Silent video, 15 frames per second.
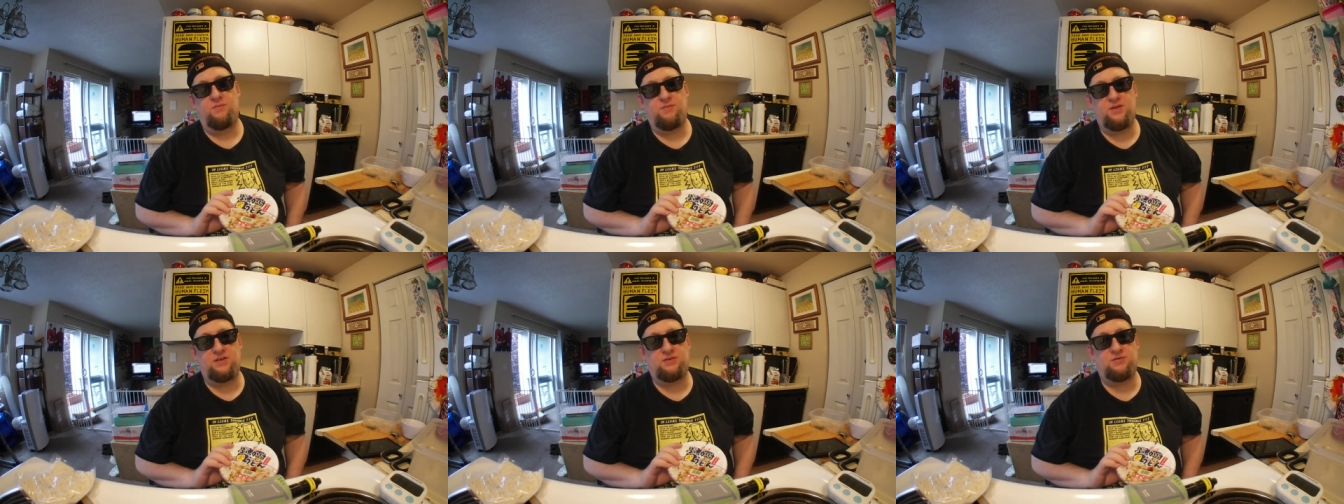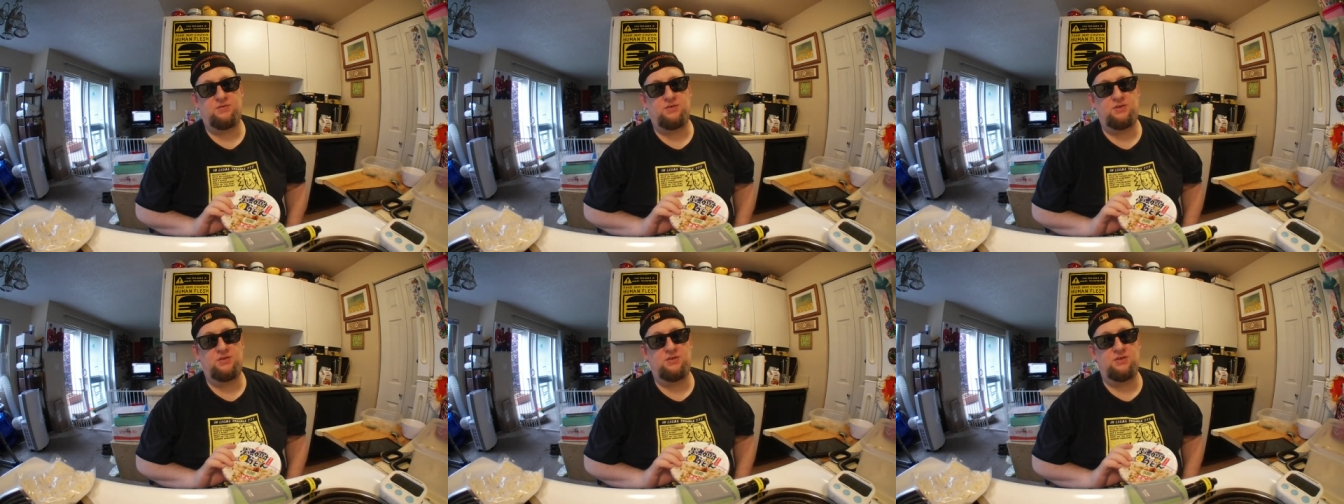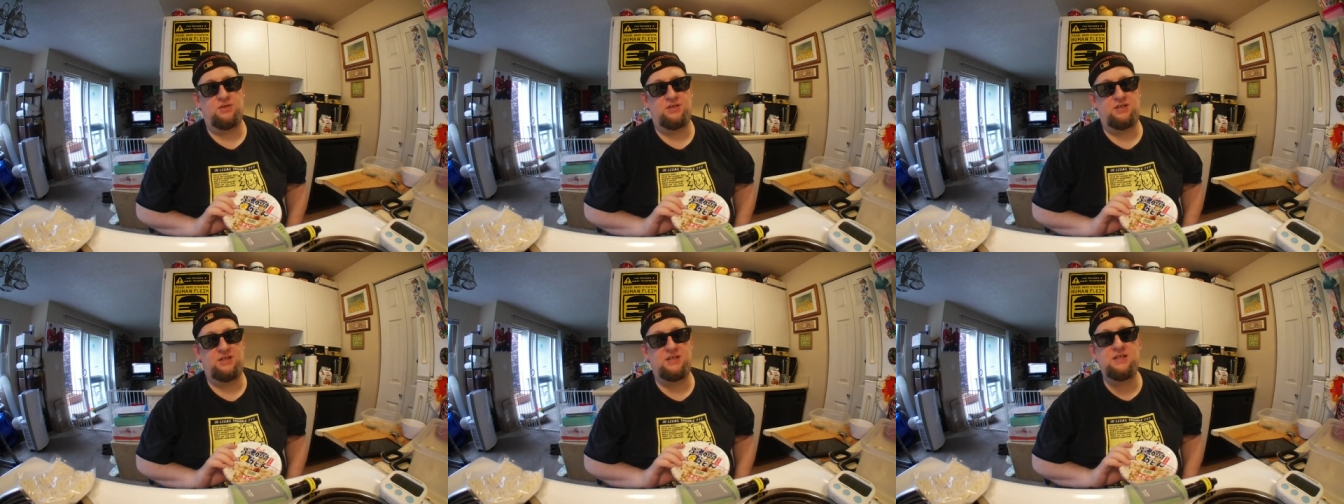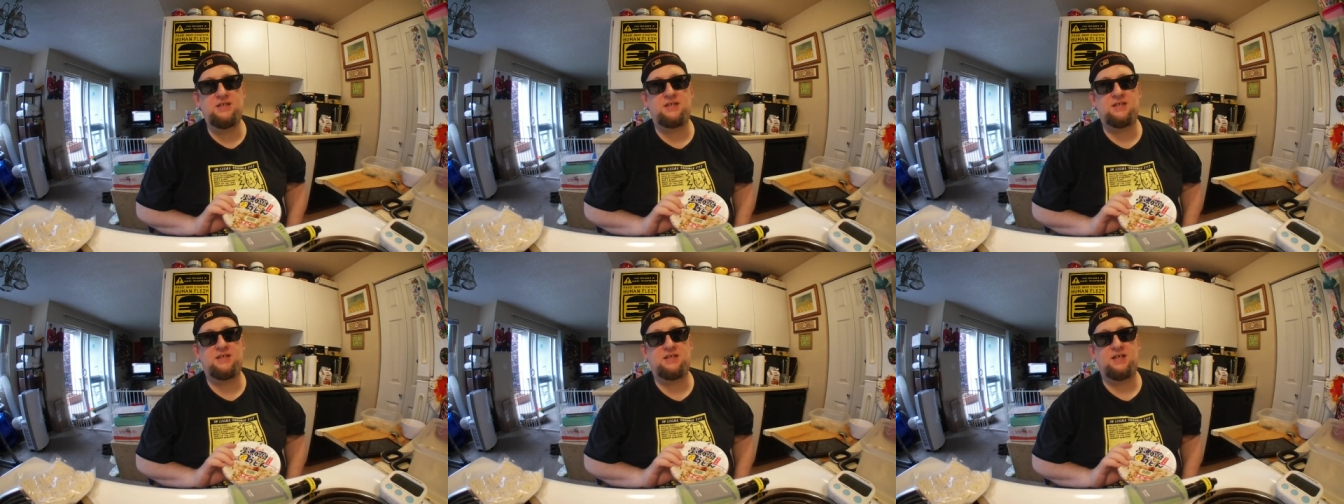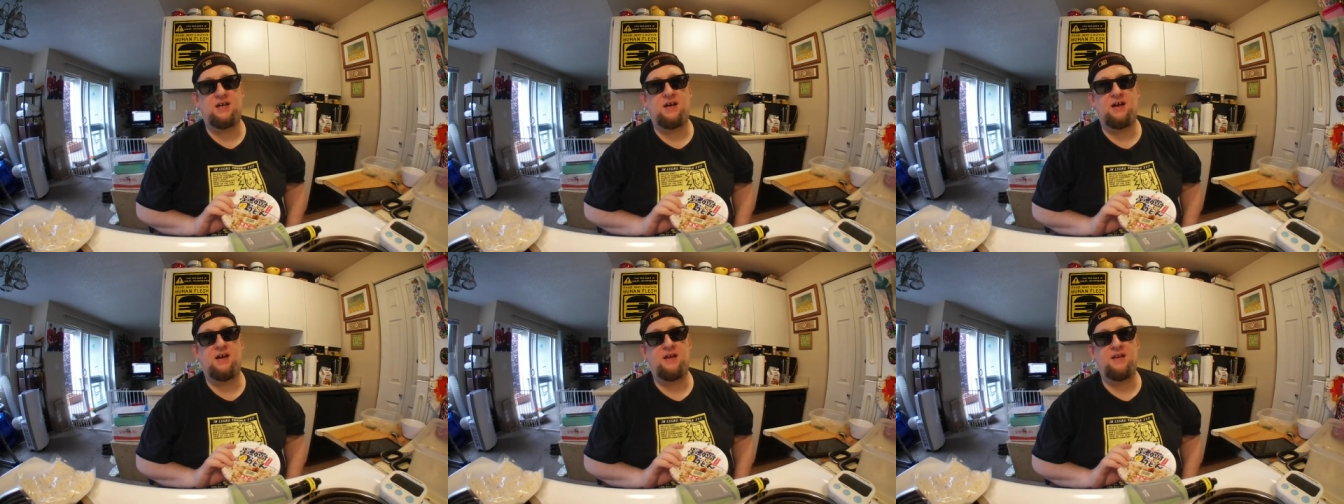that's in the east
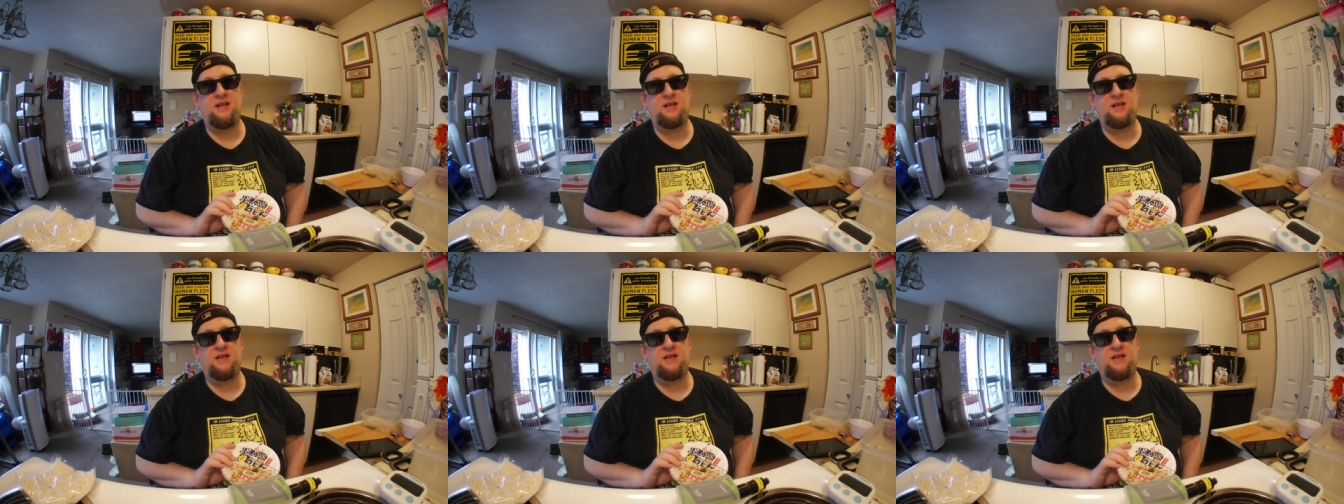side,